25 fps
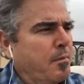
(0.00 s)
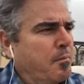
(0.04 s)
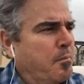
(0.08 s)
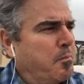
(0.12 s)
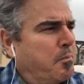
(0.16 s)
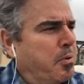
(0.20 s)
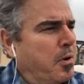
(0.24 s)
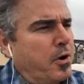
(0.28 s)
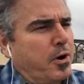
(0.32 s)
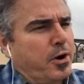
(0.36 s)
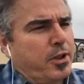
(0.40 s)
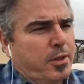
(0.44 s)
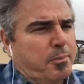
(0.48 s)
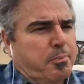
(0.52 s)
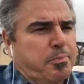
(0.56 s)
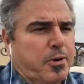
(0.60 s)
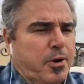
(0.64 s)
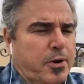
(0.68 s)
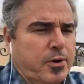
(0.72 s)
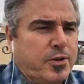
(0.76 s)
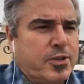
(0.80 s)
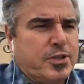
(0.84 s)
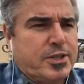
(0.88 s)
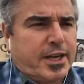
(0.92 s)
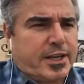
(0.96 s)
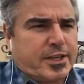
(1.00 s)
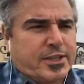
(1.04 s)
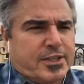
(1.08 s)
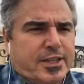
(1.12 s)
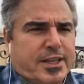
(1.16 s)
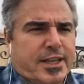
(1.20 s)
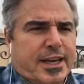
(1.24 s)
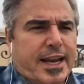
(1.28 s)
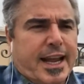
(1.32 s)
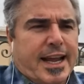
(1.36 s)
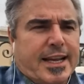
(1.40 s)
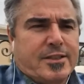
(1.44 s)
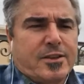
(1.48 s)
part of the produce section
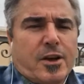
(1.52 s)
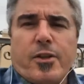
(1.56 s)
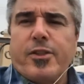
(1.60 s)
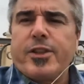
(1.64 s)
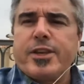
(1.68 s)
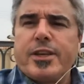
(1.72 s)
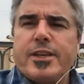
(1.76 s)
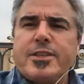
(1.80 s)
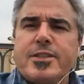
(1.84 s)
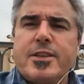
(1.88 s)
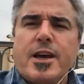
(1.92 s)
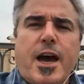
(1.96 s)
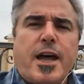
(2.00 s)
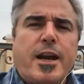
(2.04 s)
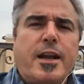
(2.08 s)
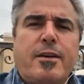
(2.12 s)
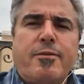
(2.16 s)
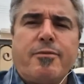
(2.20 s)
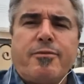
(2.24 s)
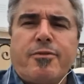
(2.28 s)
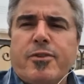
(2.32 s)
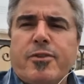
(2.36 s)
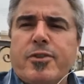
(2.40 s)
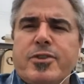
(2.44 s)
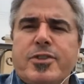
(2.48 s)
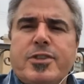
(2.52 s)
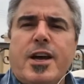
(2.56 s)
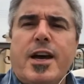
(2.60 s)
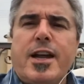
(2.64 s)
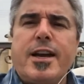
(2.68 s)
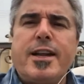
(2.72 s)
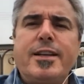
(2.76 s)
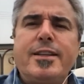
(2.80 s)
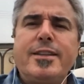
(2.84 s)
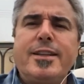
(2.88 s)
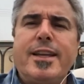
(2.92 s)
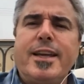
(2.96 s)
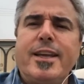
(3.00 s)
that has all the exotic fruits on
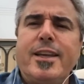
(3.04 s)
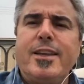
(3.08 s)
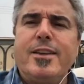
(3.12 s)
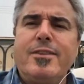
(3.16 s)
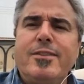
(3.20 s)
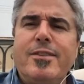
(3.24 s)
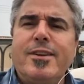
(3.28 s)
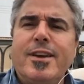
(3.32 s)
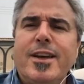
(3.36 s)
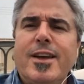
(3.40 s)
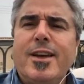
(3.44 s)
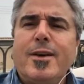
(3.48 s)
it that you